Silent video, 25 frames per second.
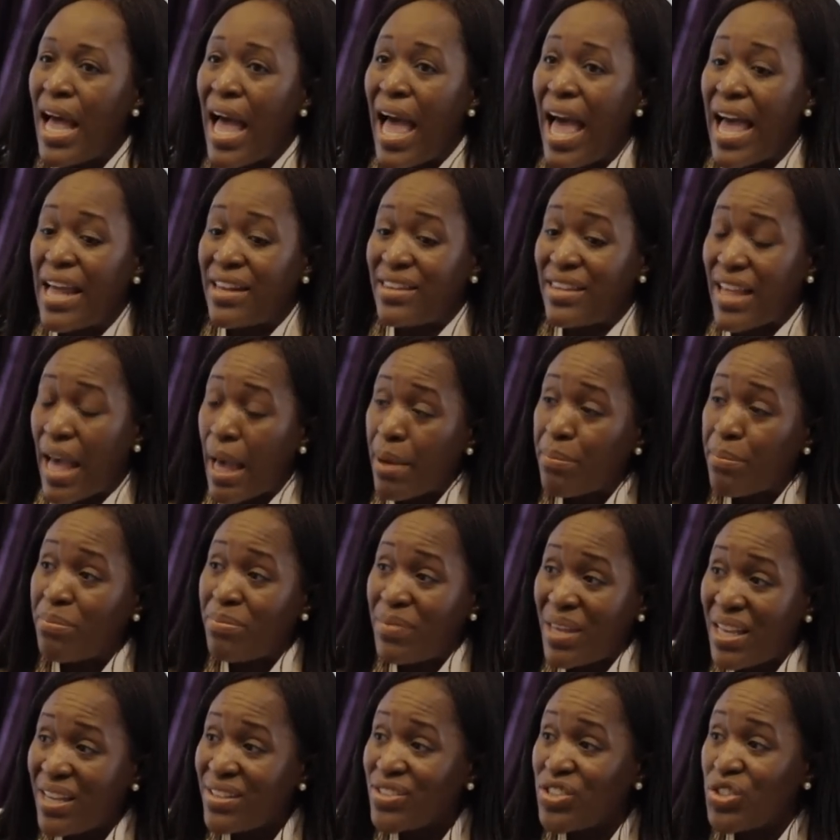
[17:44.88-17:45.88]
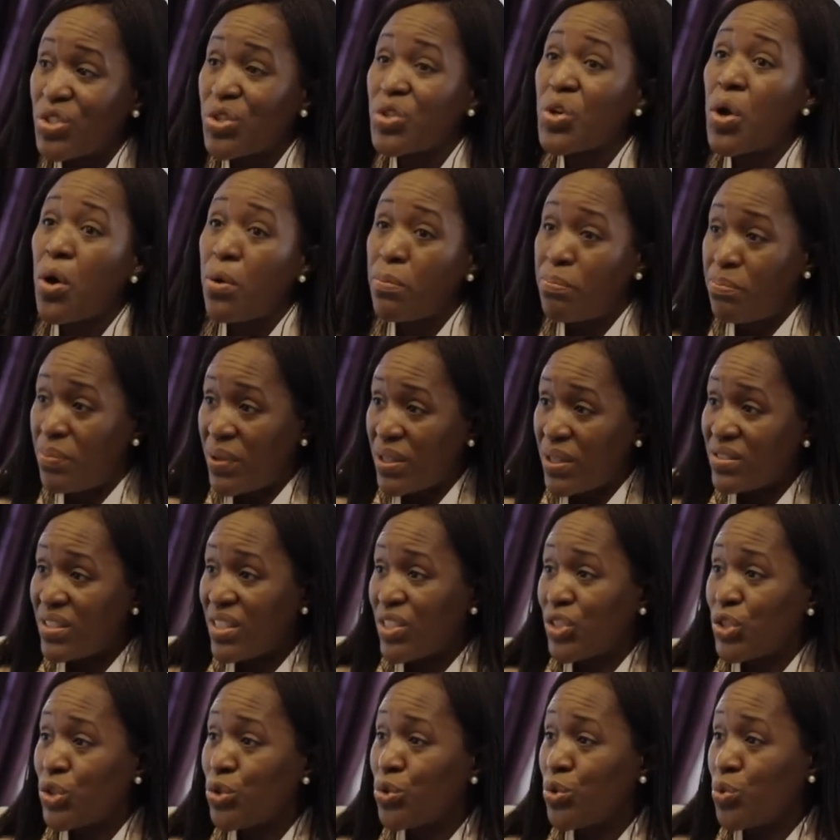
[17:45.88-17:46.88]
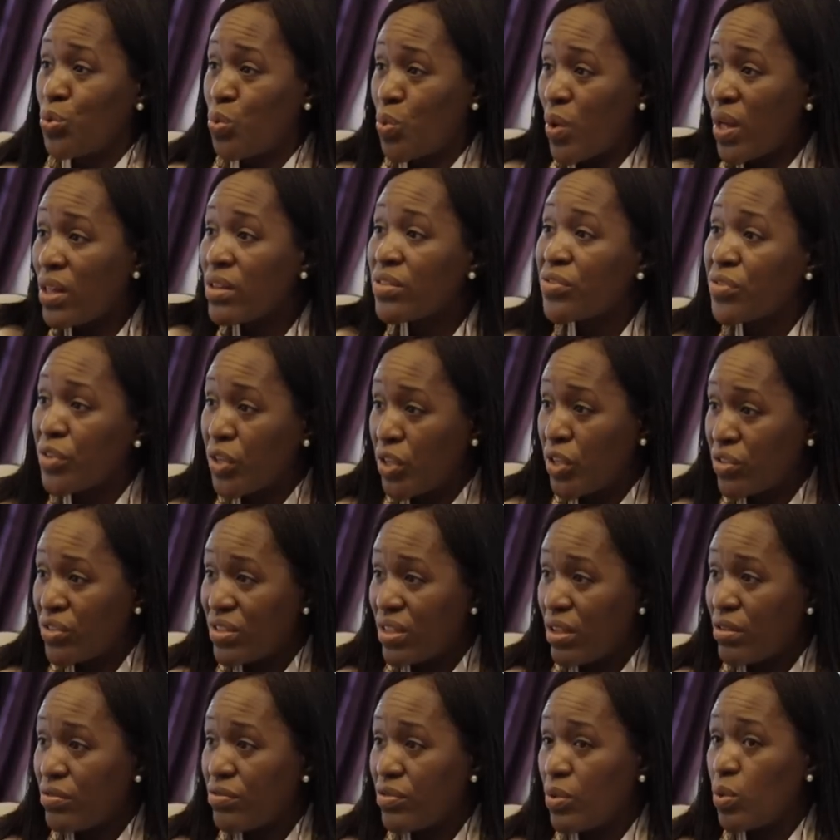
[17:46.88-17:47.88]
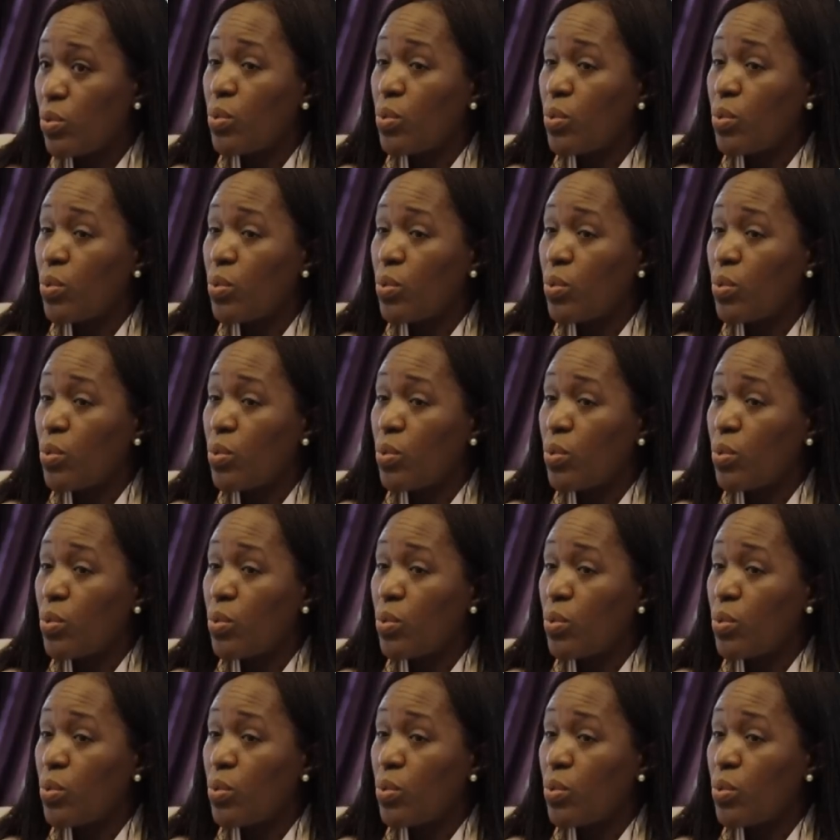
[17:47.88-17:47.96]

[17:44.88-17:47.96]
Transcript: And that means you're not building true wealth for yourself.